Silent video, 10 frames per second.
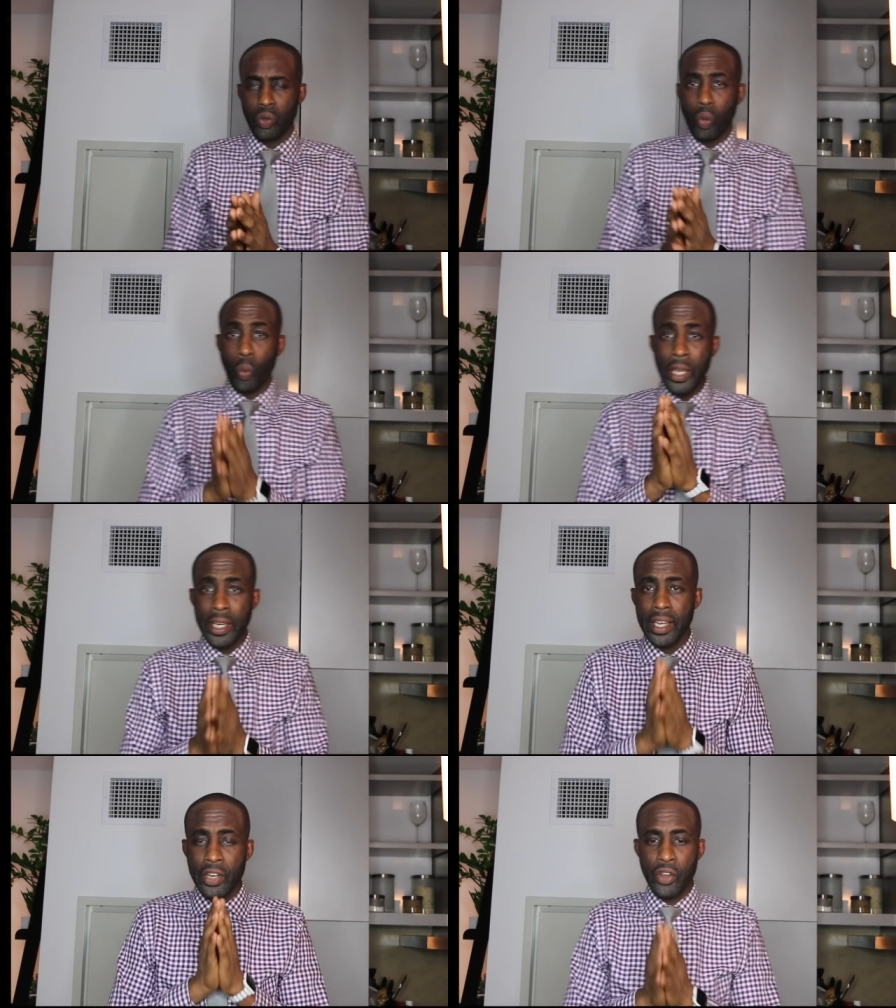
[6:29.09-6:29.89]

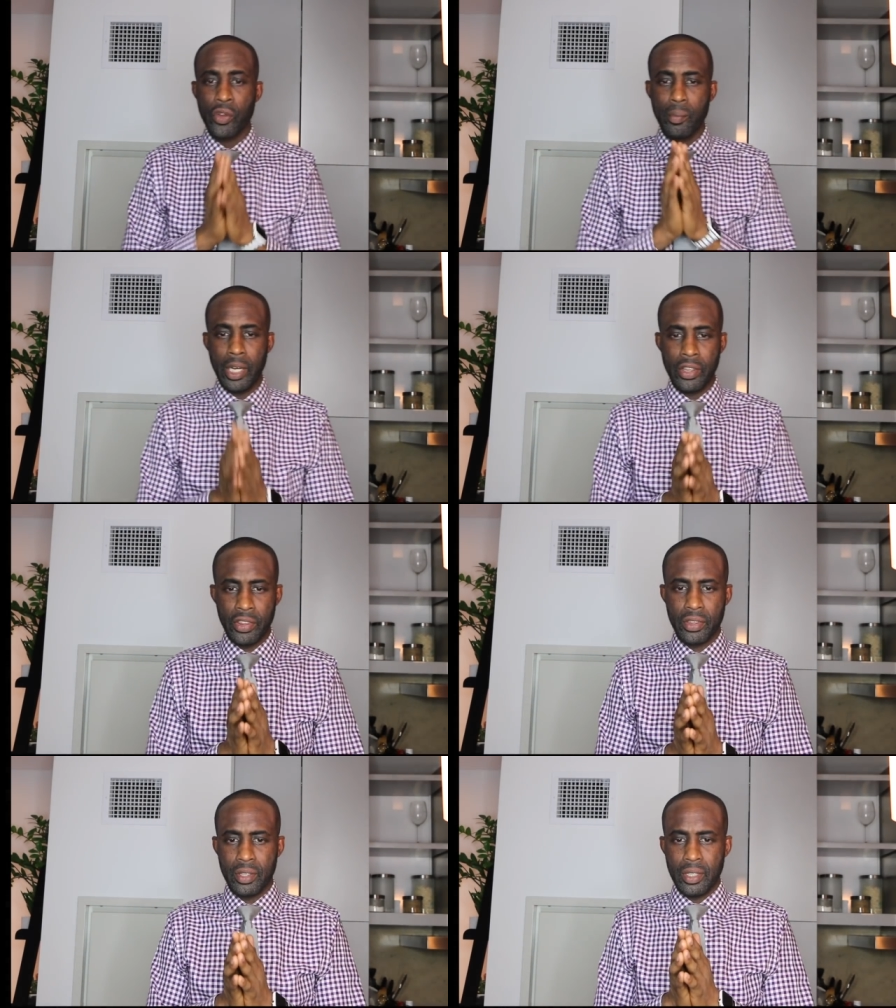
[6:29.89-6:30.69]
waiting another
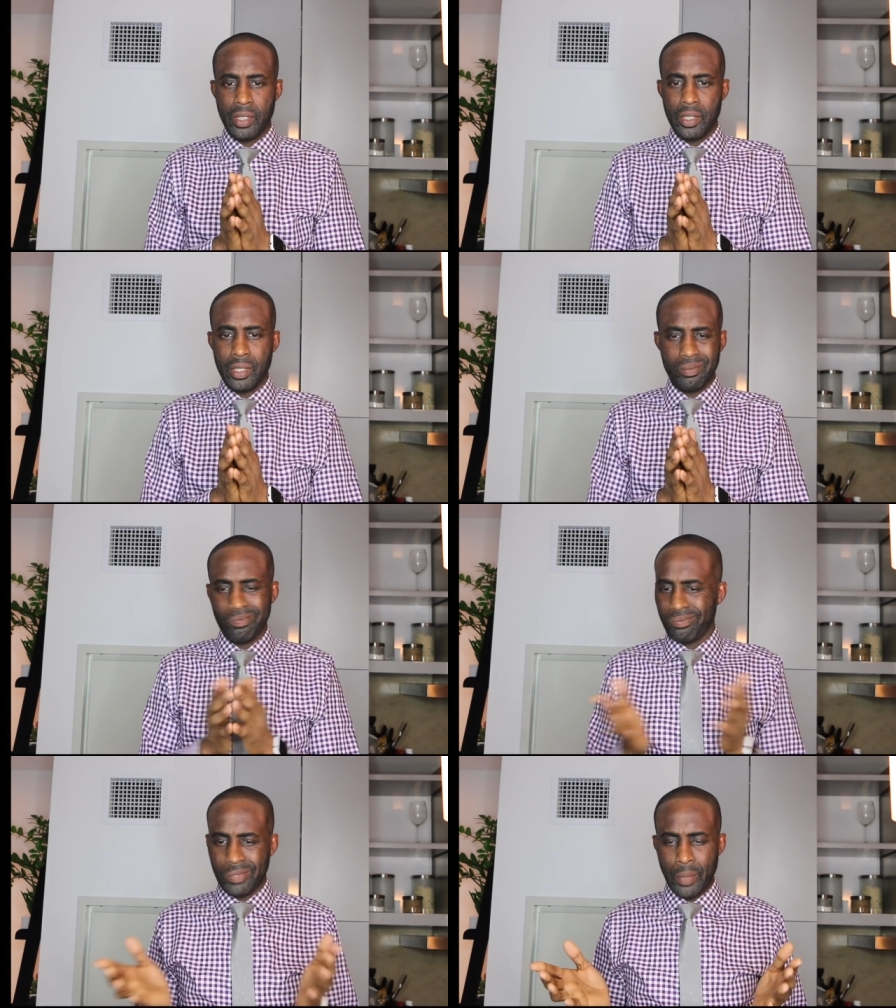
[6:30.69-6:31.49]
month,
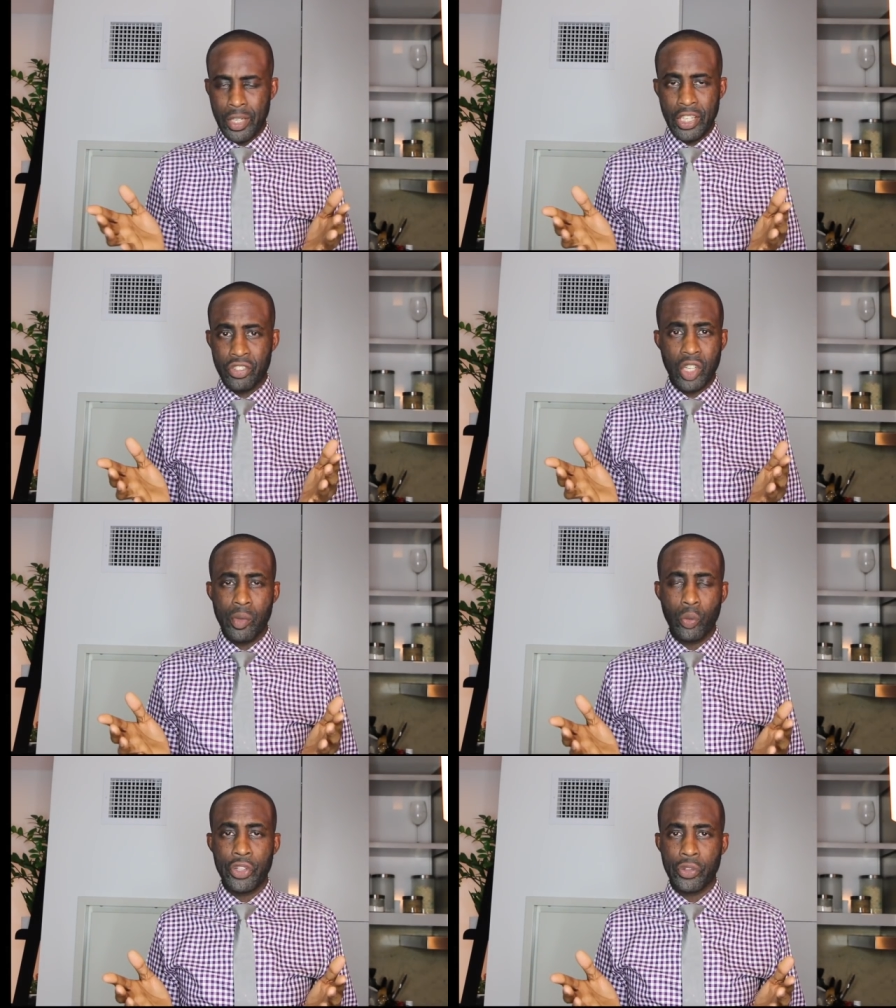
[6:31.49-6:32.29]
I mean, it's gonna
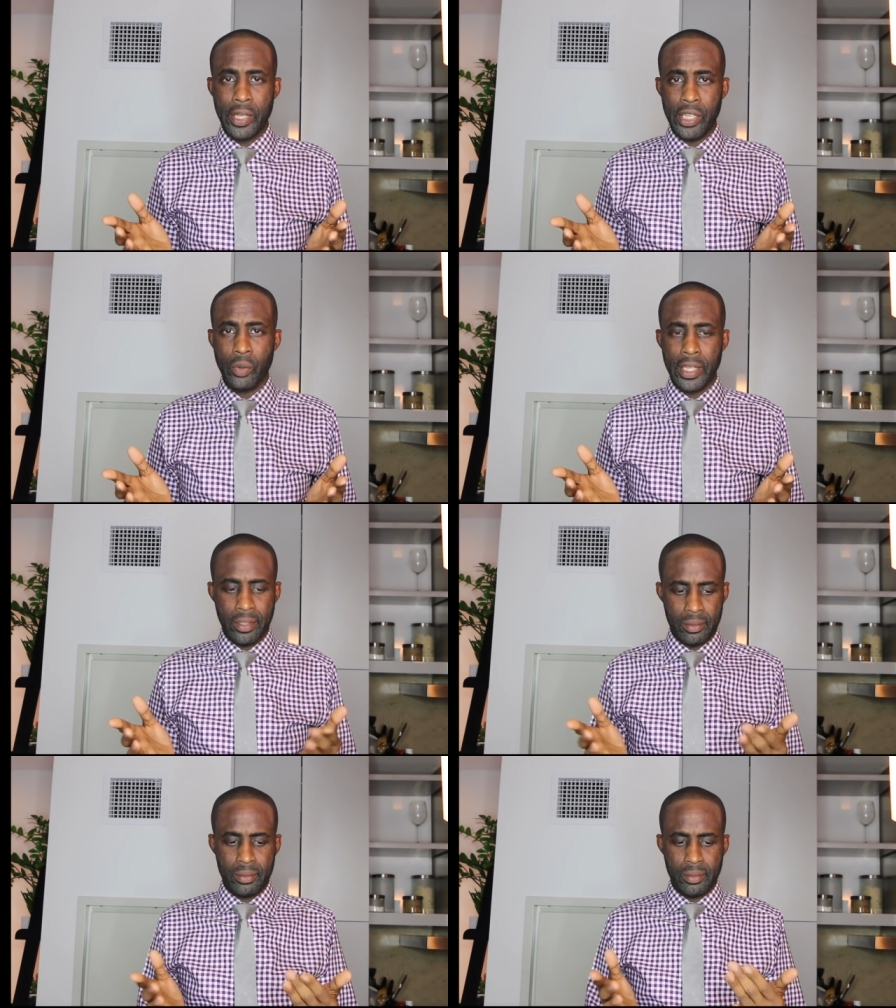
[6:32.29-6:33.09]
be winter
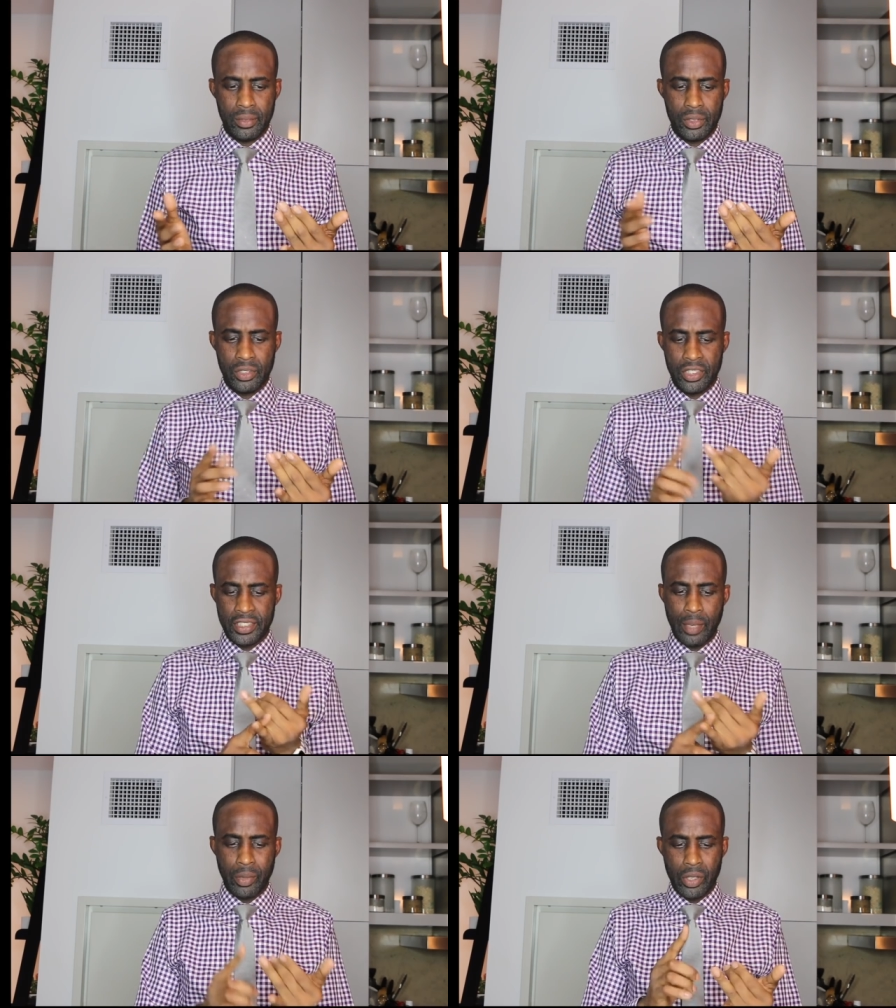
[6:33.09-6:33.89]
anyway.
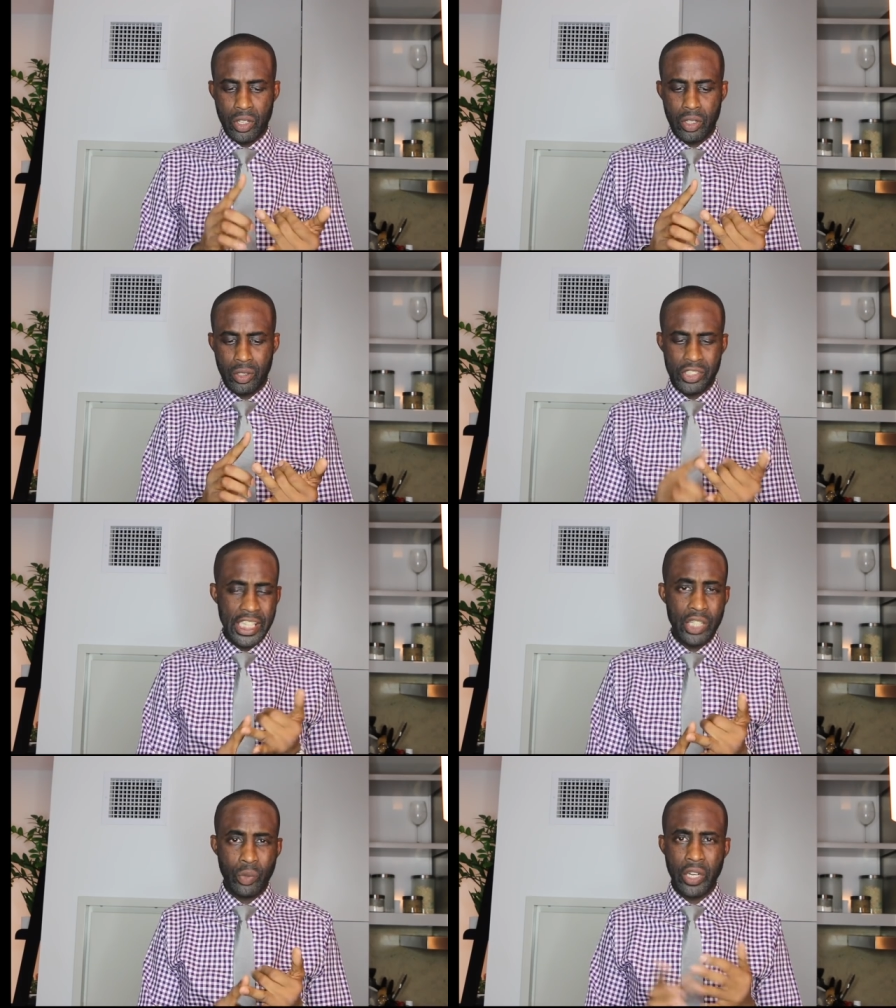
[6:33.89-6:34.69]
December,
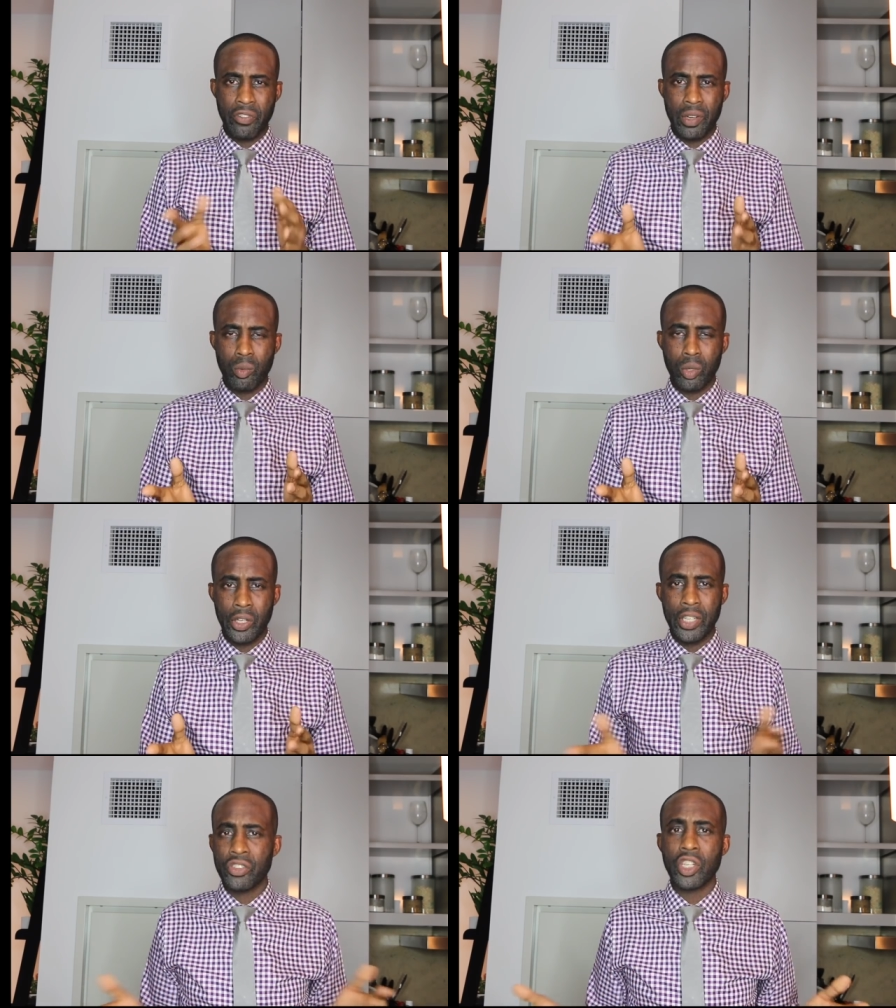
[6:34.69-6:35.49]
January,
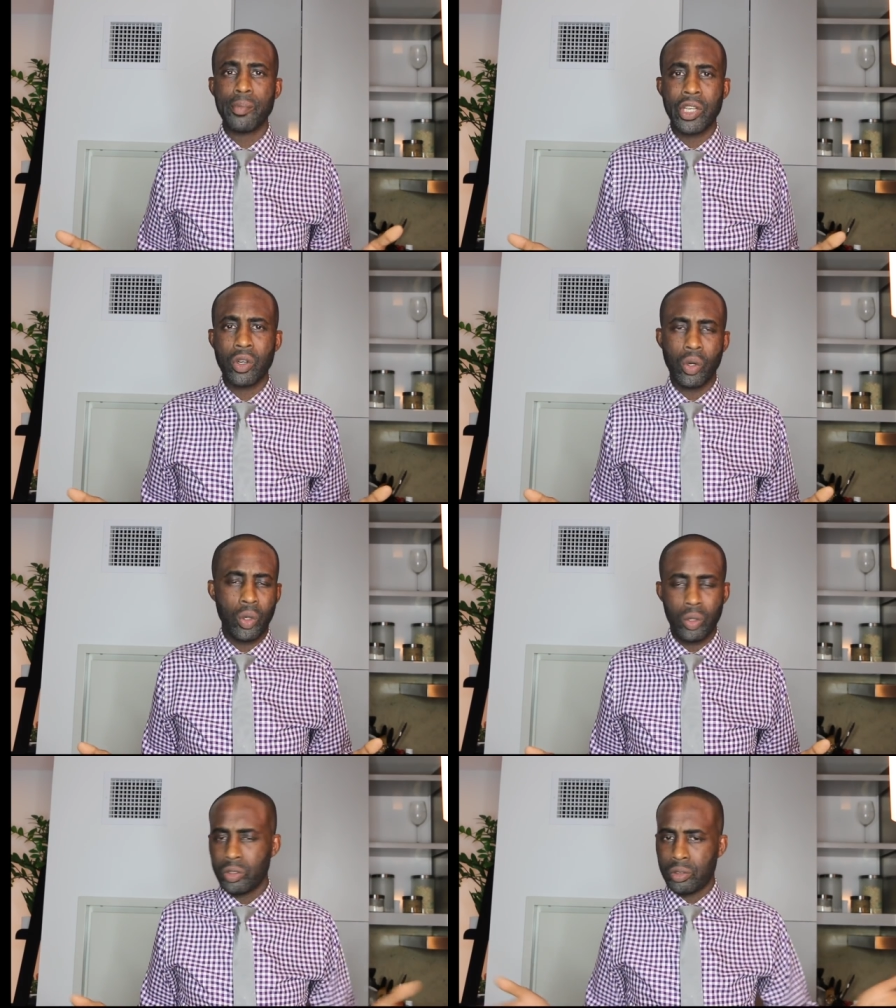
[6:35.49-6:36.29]
February, it's gonna be
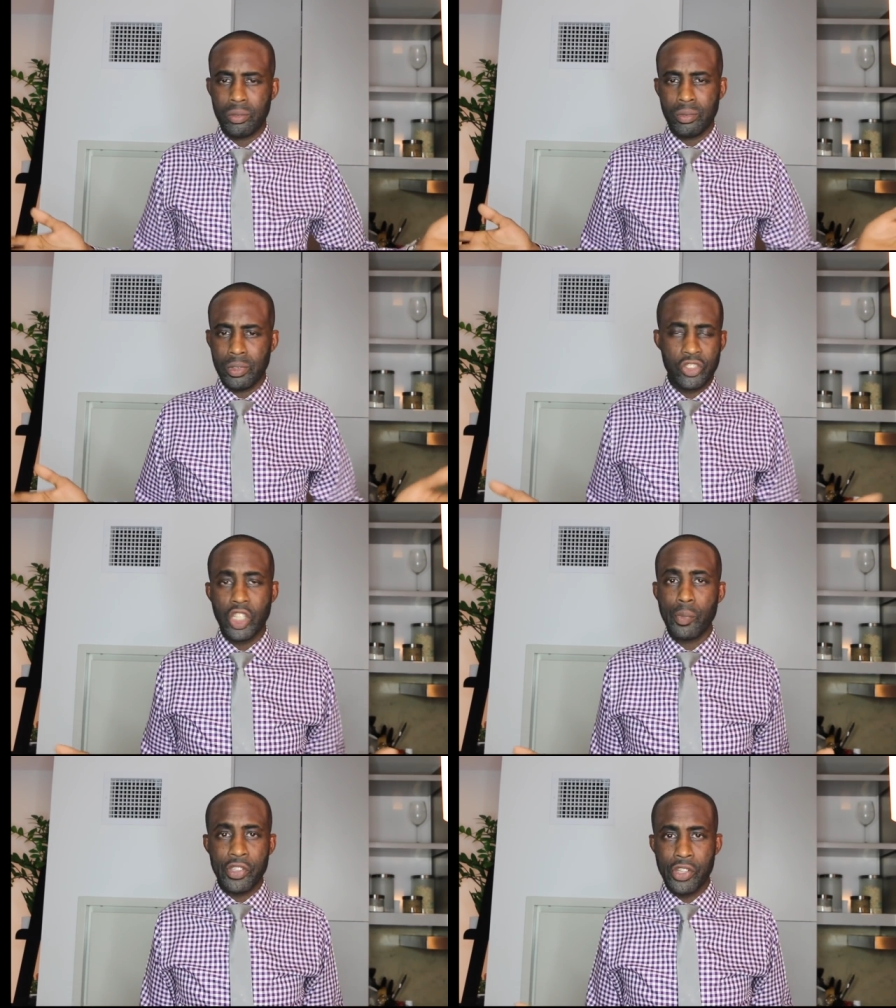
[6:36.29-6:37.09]
cold, it's gonna be